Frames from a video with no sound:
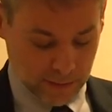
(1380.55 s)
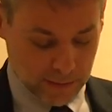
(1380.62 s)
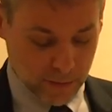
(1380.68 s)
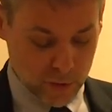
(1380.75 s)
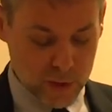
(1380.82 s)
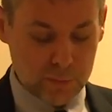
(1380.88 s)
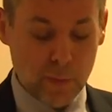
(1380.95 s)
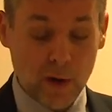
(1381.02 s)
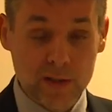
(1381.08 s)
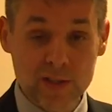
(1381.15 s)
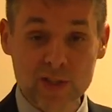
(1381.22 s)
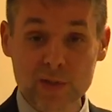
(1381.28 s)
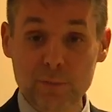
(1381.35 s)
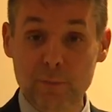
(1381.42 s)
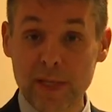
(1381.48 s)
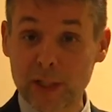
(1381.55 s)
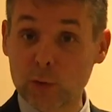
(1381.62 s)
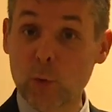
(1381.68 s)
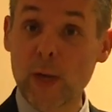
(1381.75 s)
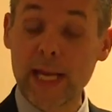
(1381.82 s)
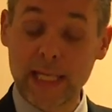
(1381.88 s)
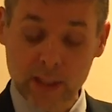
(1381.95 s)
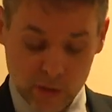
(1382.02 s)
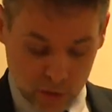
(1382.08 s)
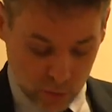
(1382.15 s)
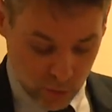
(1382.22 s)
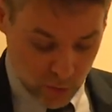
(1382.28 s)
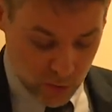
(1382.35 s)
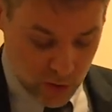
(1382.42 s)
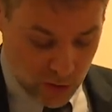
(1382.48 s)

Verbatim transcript: those months between two